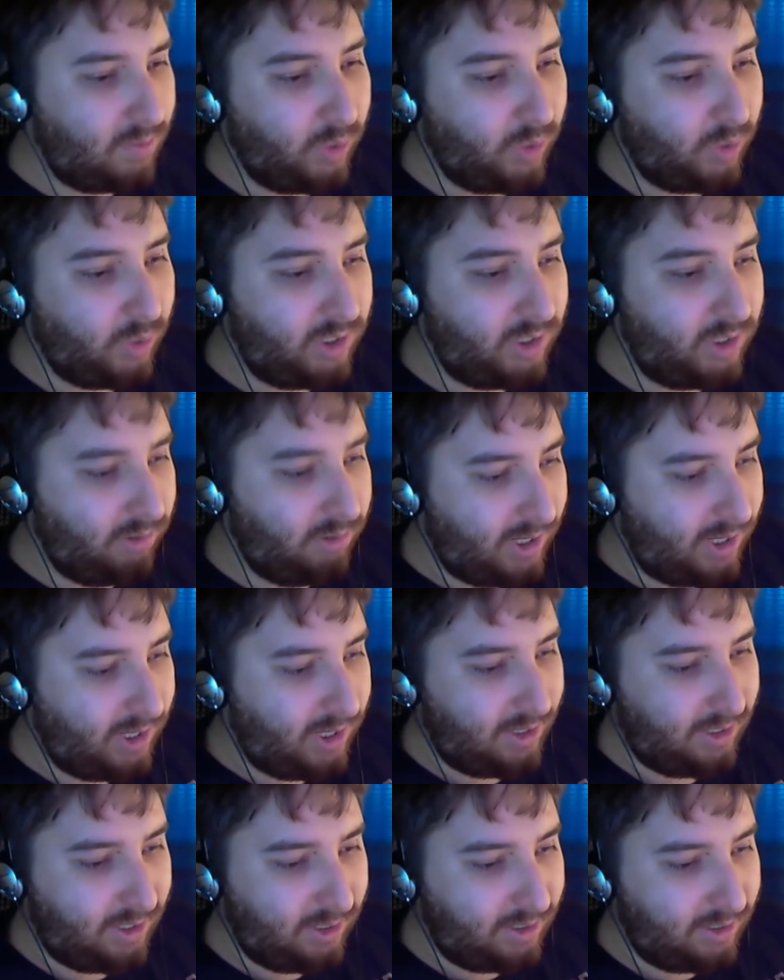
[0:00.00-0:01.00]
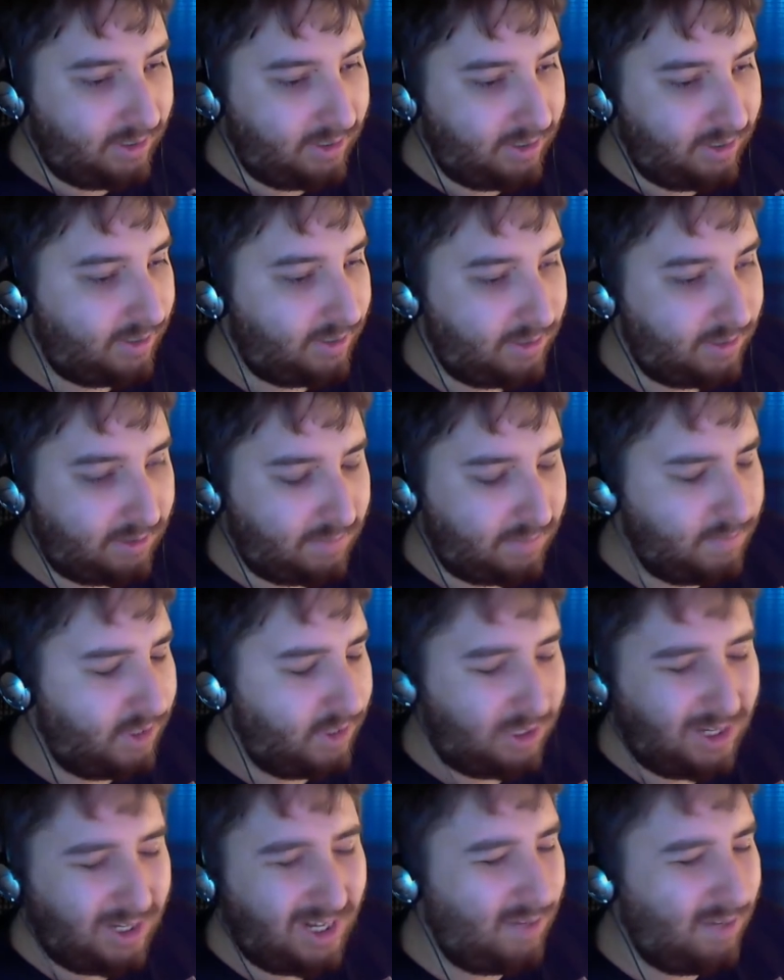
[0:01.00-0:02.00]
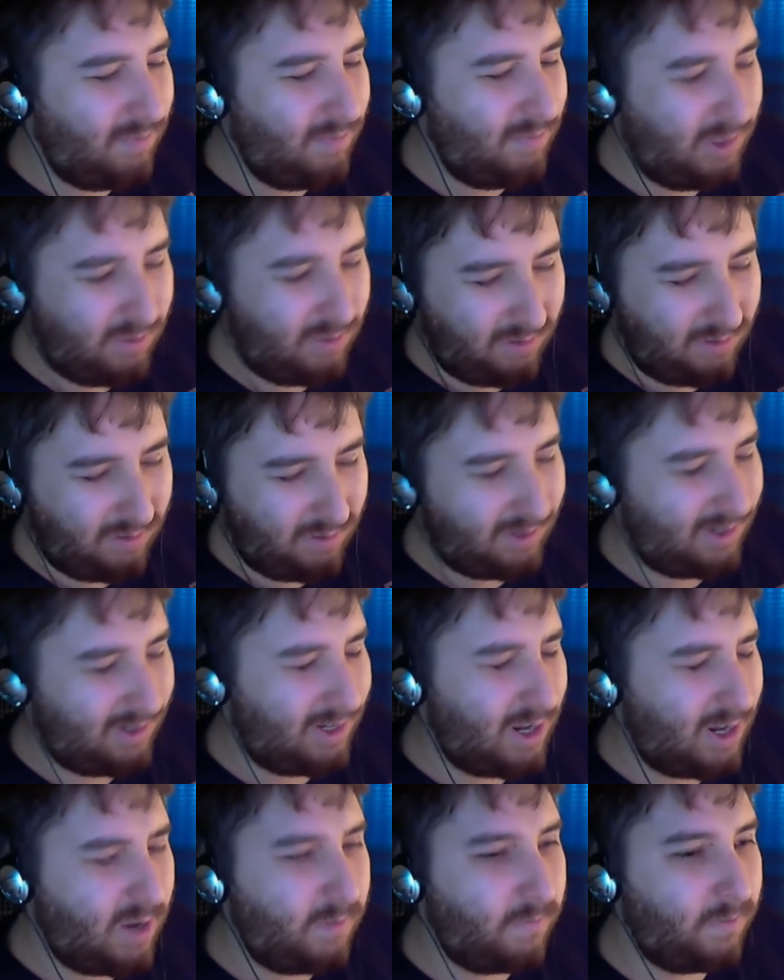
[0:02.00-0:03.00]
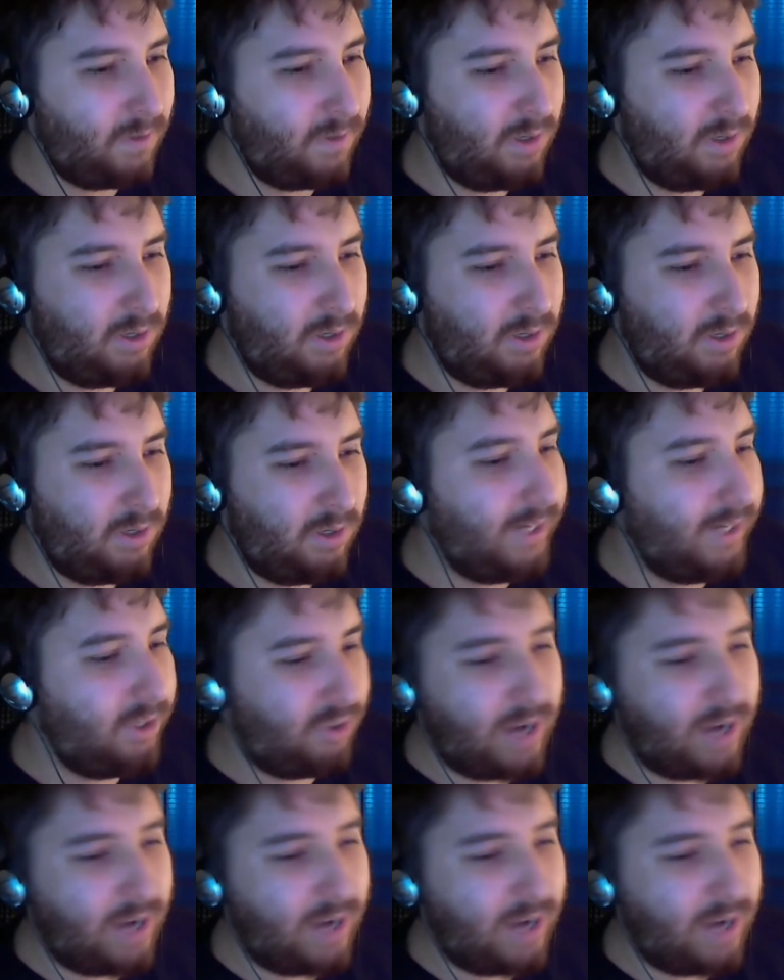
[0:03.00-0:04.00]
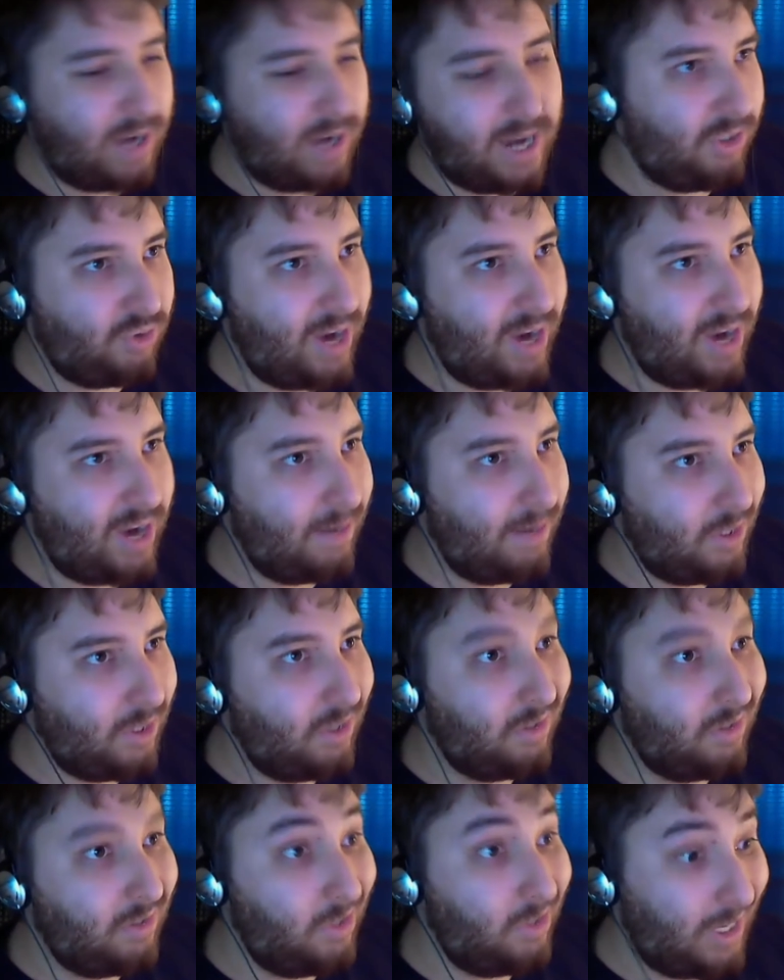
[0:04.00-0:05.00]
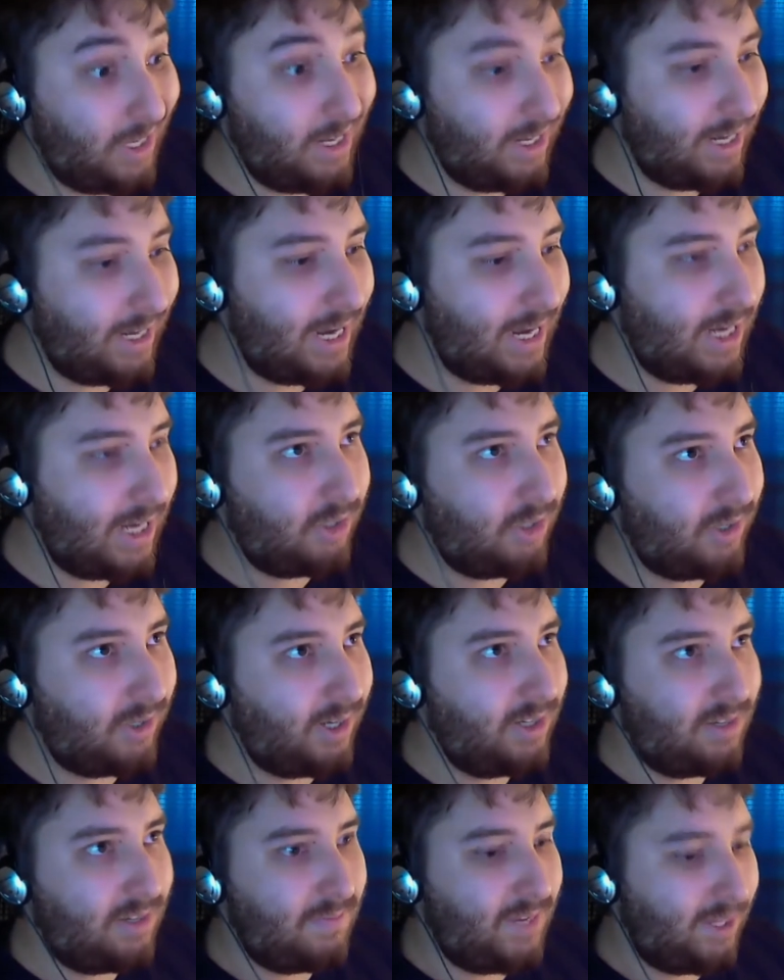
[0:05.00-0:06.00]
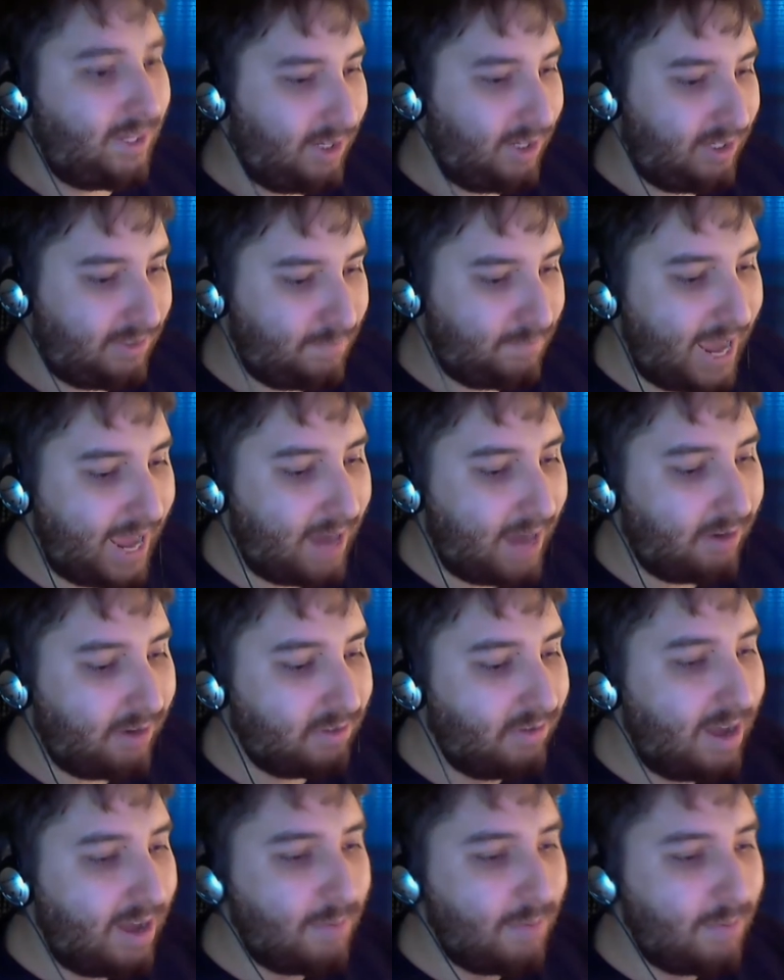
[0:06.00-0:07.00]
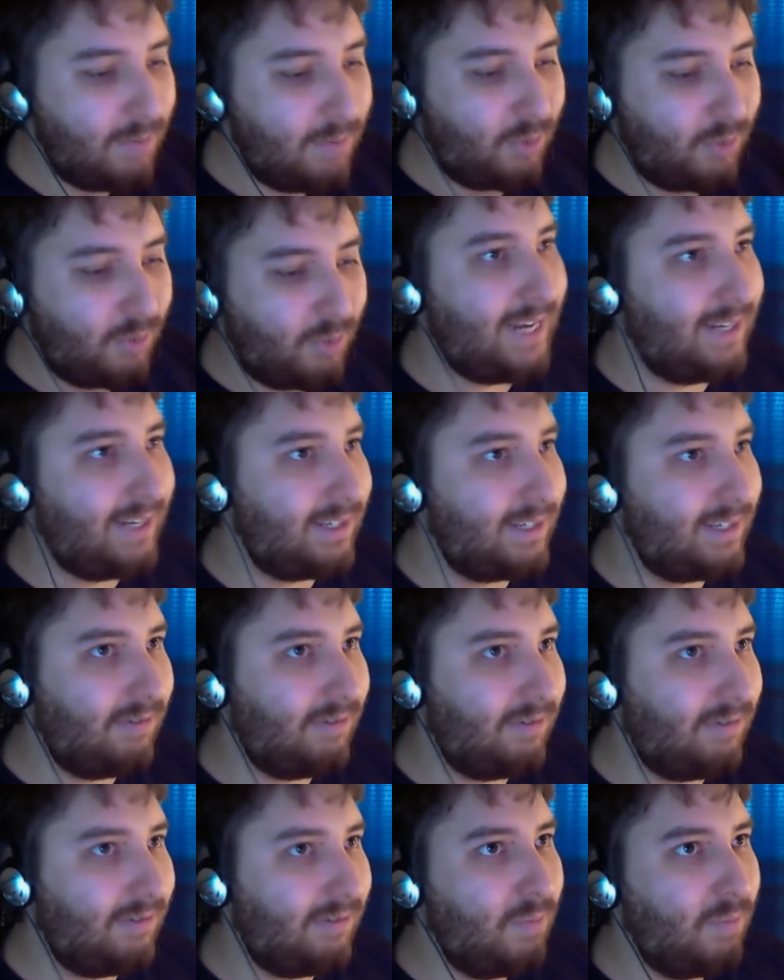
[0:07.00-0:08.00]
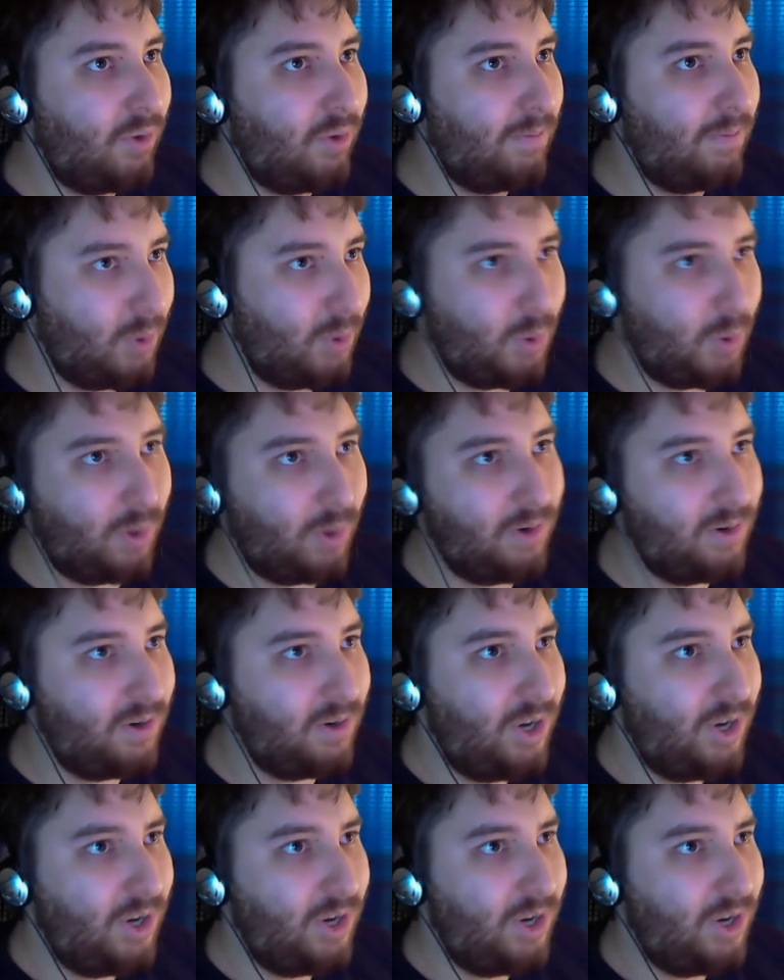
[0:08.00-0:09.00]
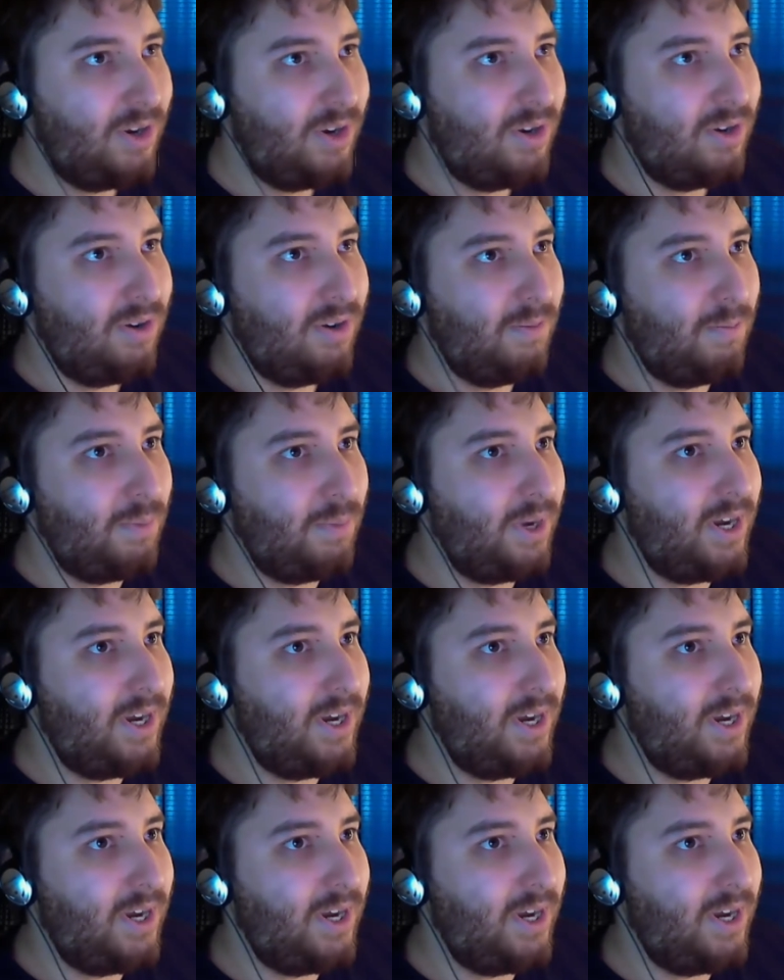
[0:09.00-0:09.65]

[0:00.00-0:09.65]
you get into this machine mutant stuff, it tries to be Dragon Ball Z again. It tries to make these battles a lot more intense, a lot more important. But